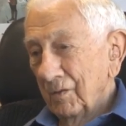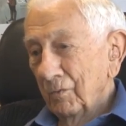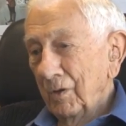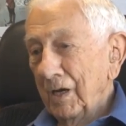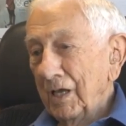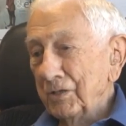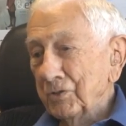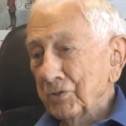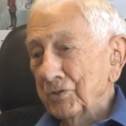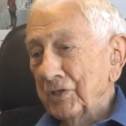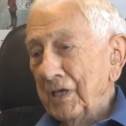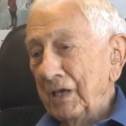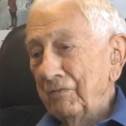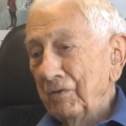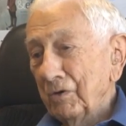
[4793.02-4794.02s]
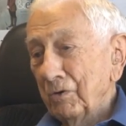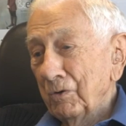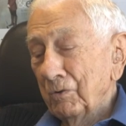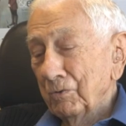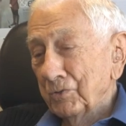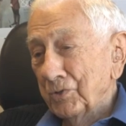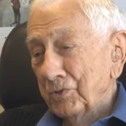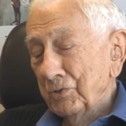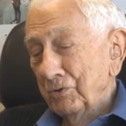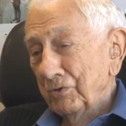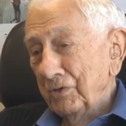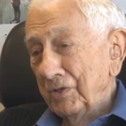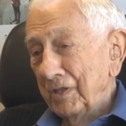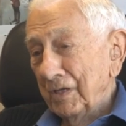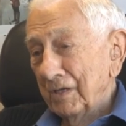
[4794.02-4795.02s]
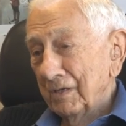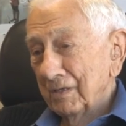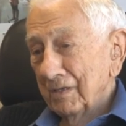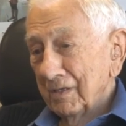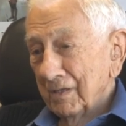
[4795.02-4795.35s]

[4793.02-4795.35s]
Well, I just gave you a whole story there.